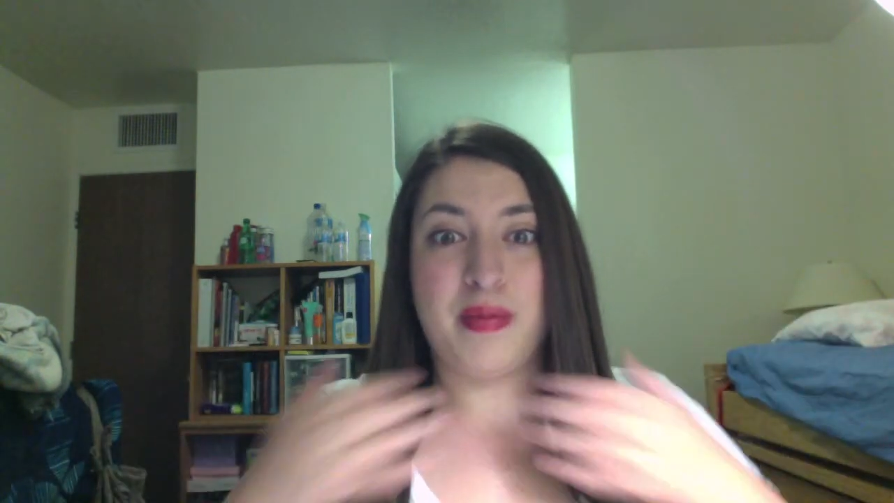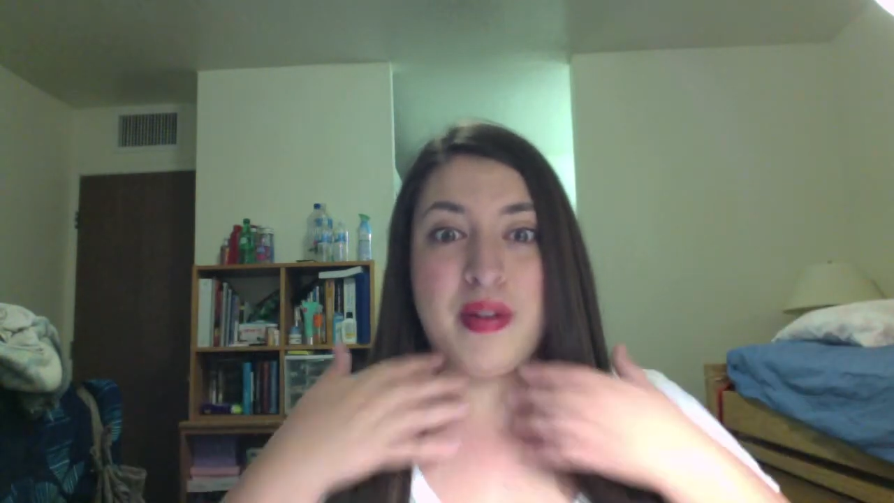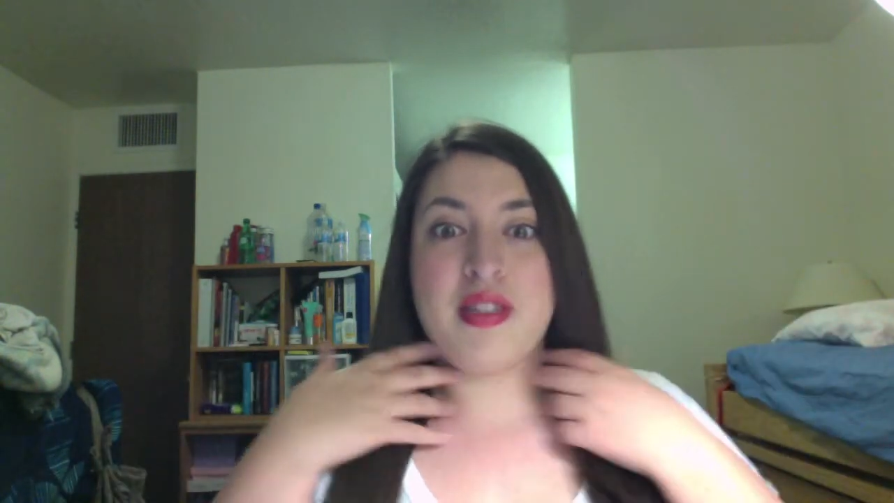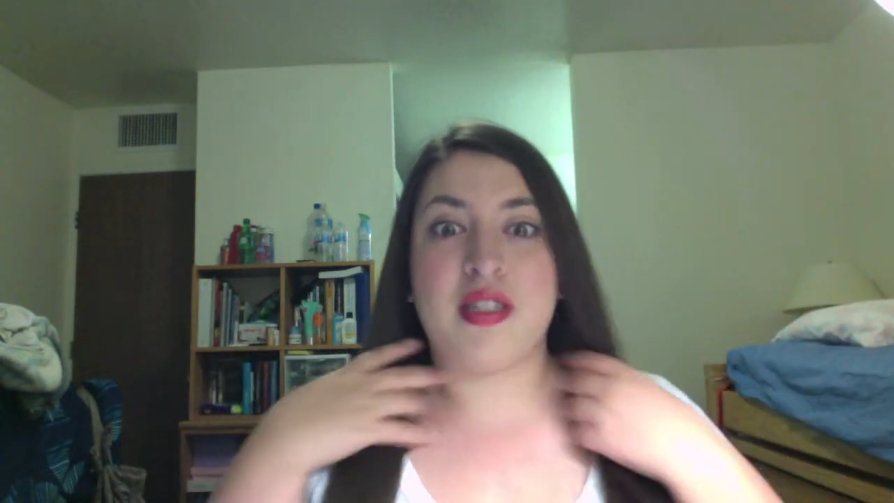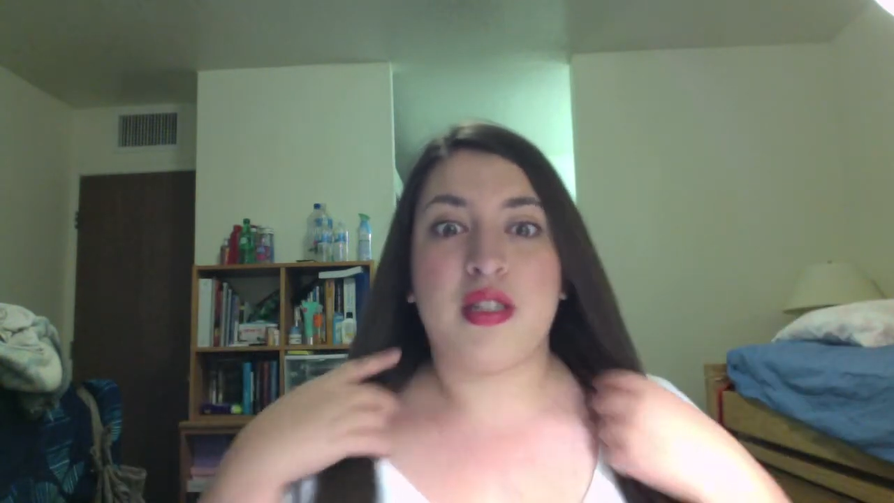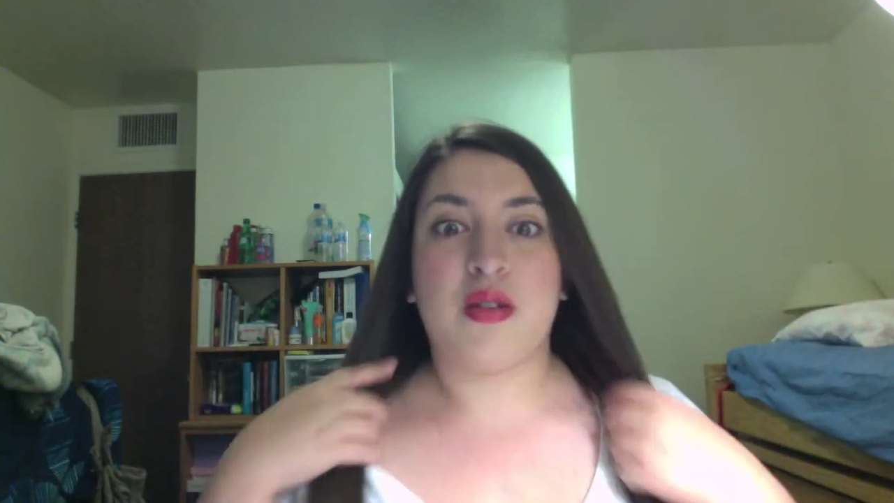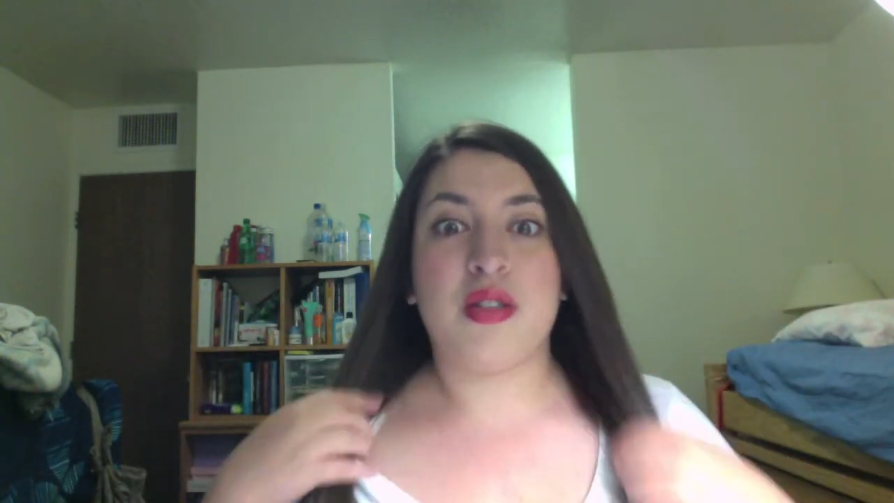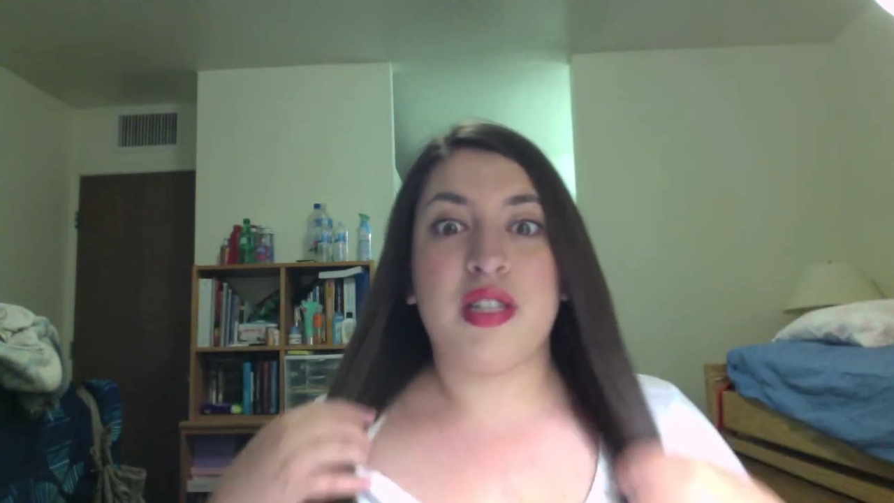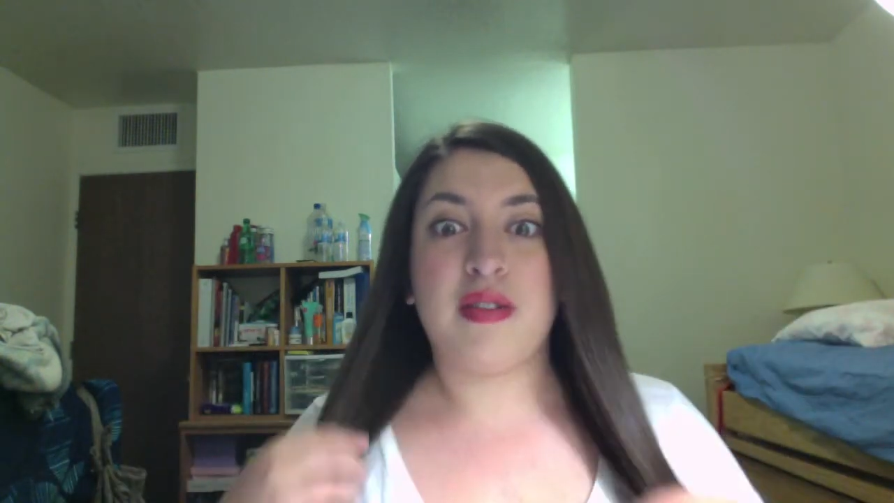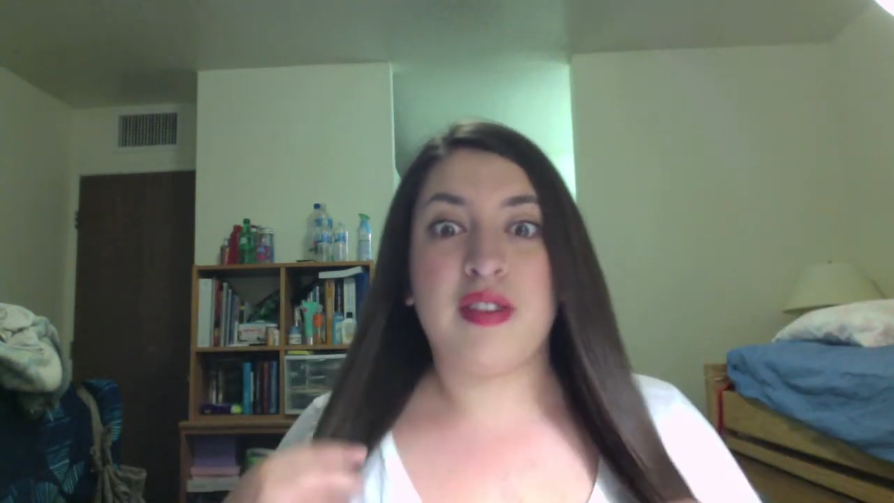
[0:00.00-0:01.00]
because this is the only
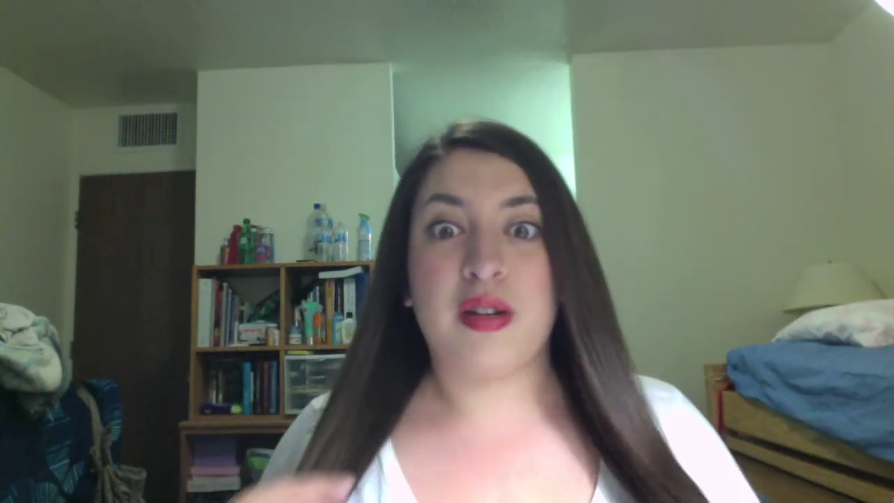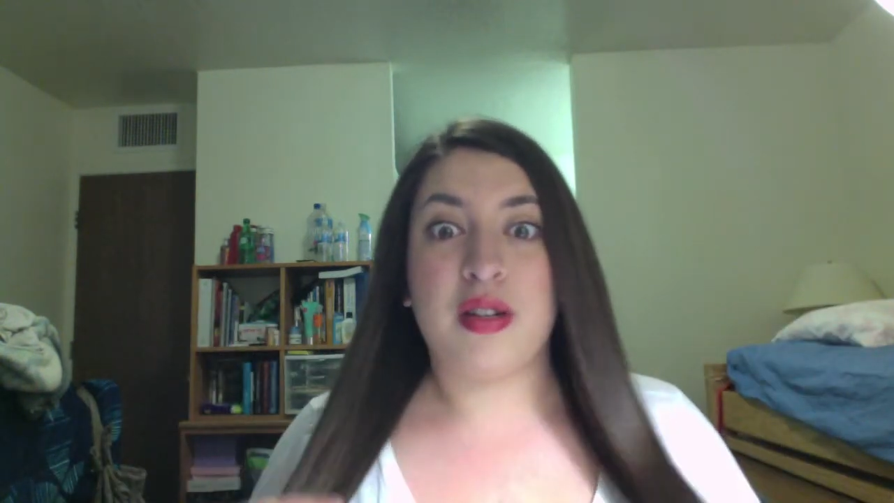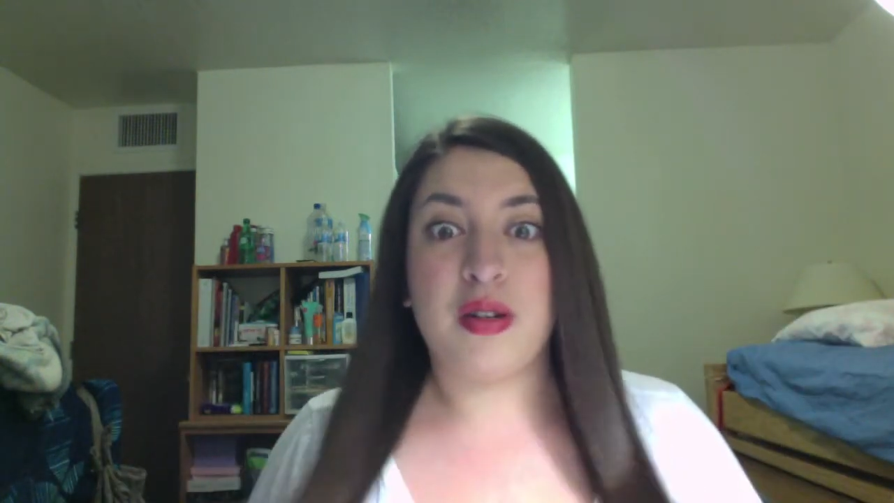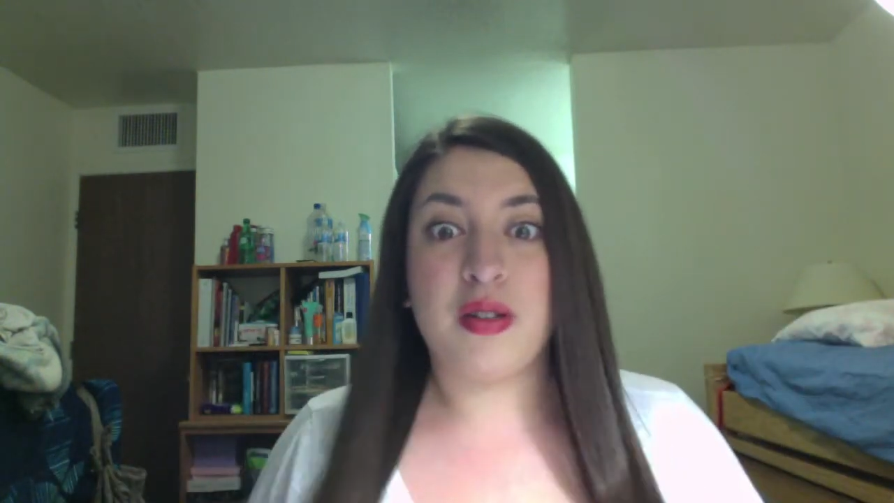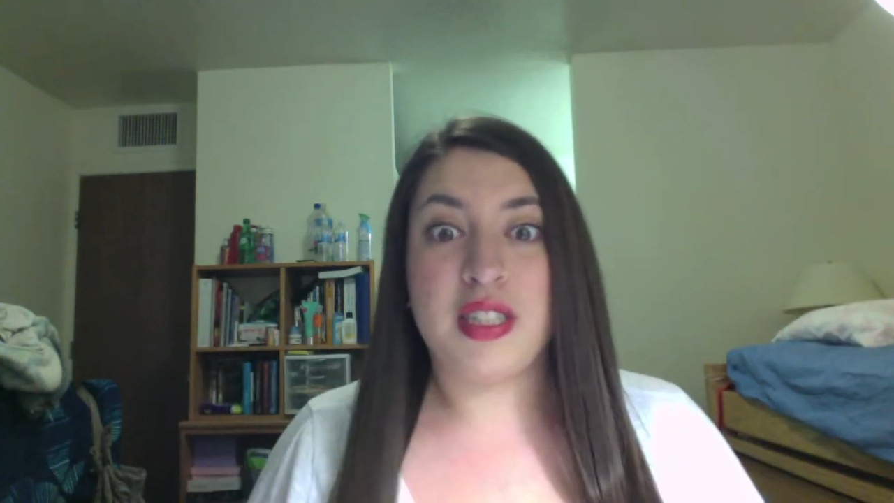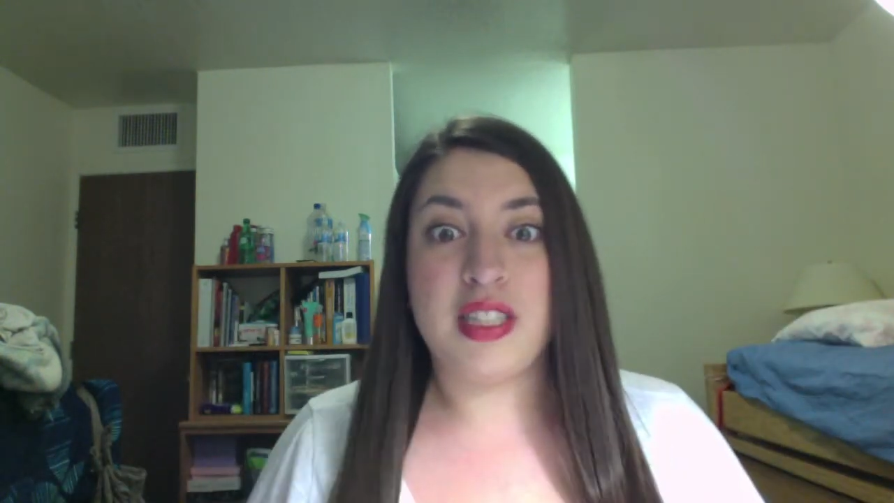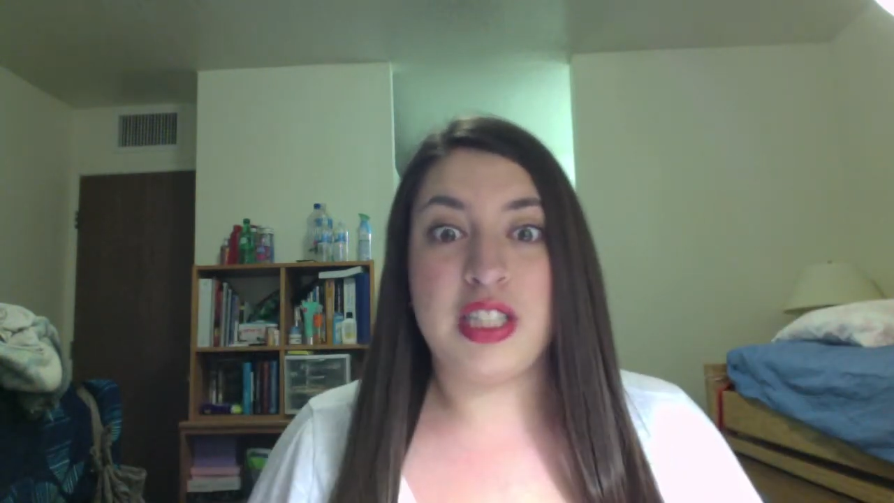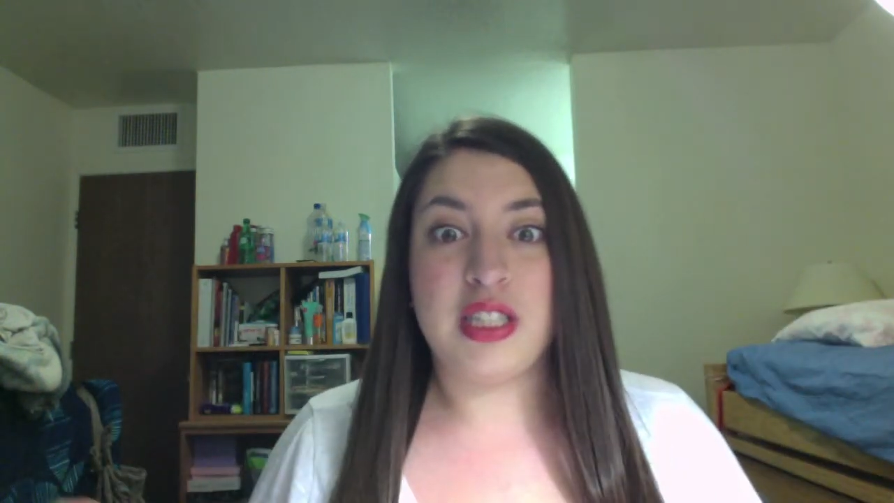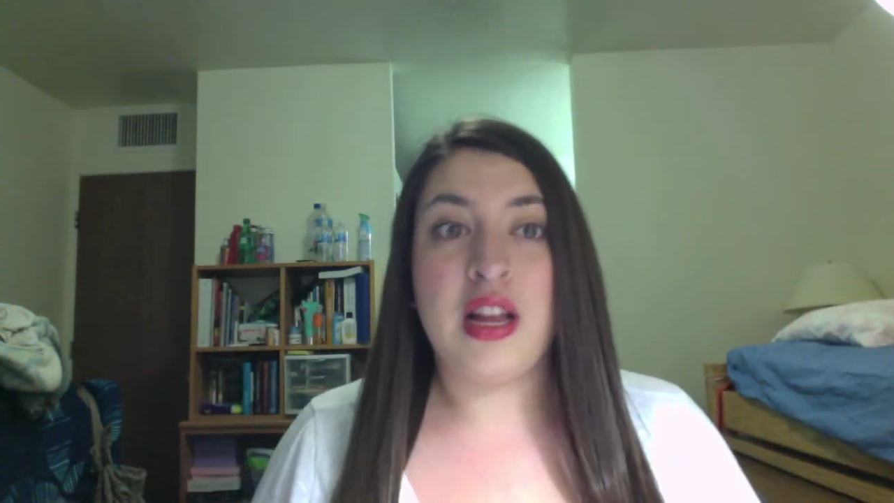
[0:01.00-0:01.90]
time I've had alone since she's